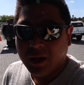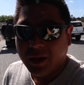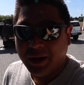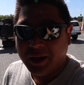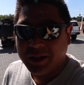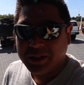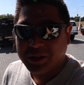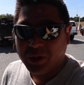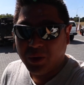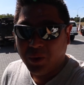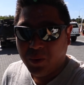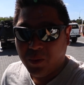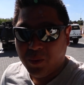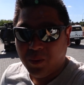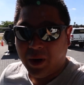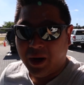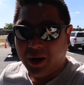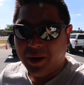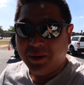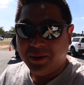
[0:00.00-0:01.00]
Alright, so
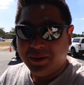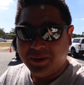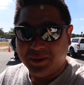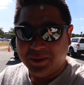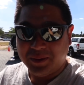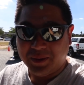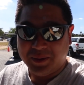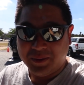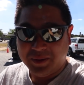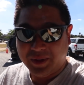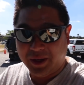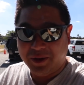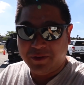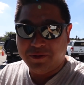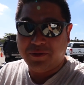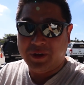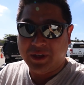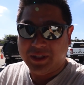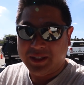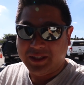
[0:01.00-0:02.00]
while they're
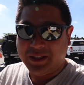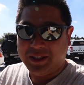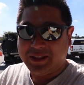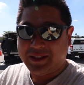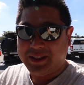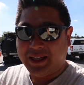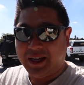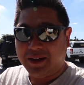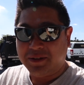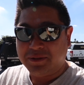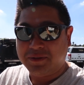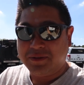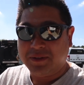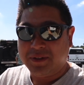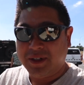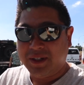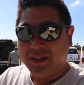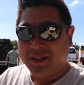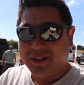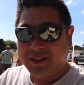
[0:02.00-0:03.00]
fitting the stuff,
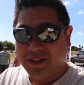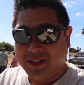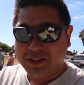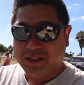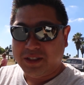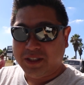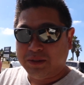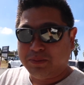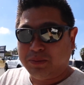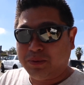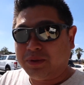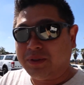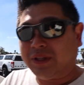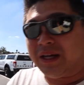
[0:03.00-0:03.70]
this just pulled